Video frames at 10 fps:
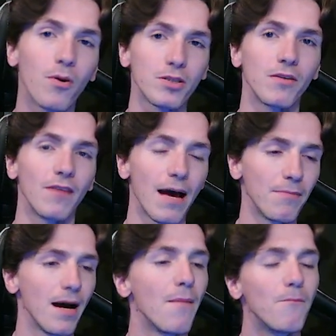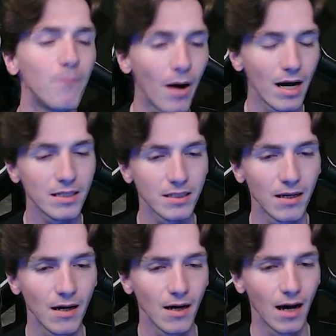of that map. But
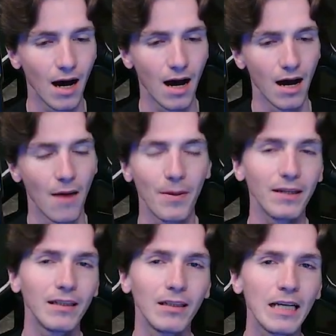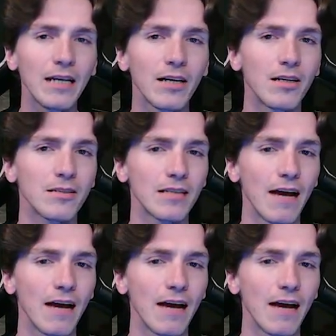apparently leakers have